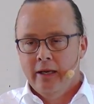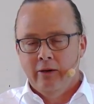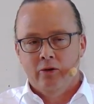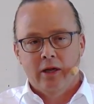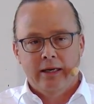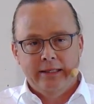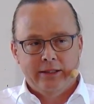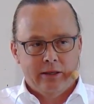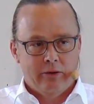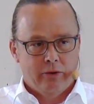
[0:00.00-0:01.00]
not the
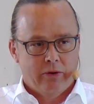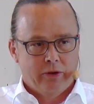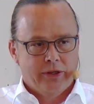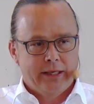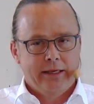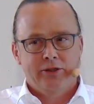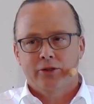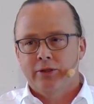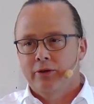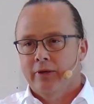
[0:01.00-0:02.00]
least our architecture
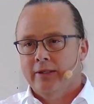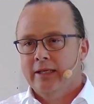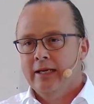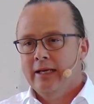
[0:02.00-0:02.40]
students,